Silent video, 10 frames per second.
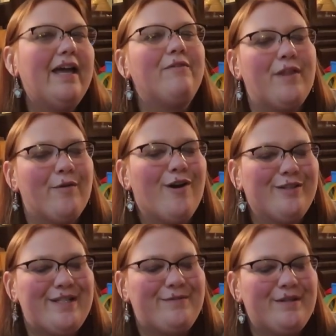If they were
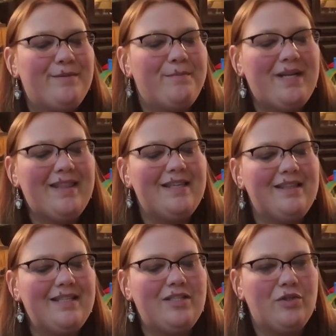all different. But mm-hmm. I
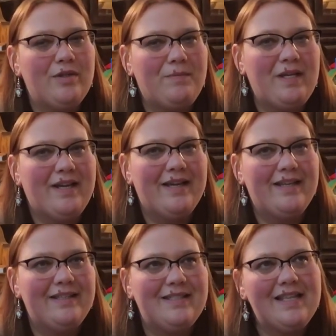think mm-hmm. they do it
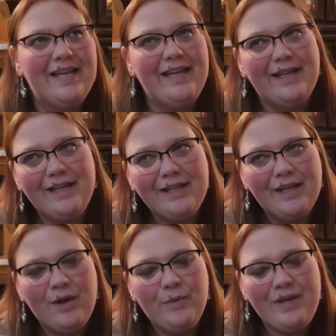because, like,
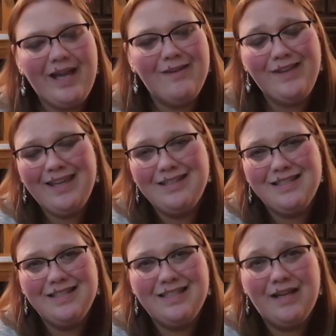when you have
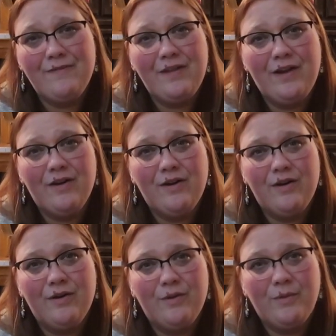kids and stuff, they
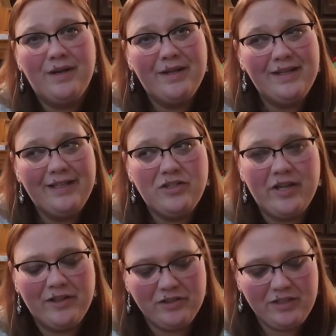all want
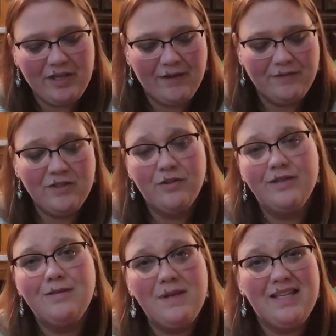each other's stuff. So
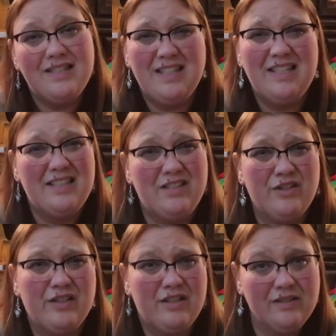this makes it easier.